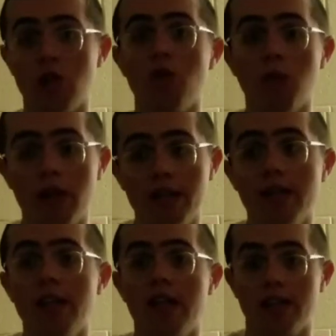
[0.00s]
to what
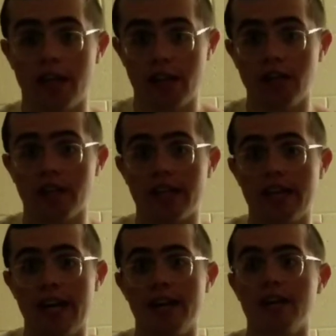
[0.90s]
they're looking
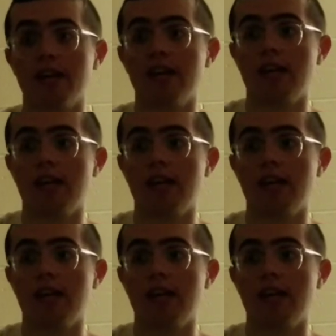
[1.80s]
at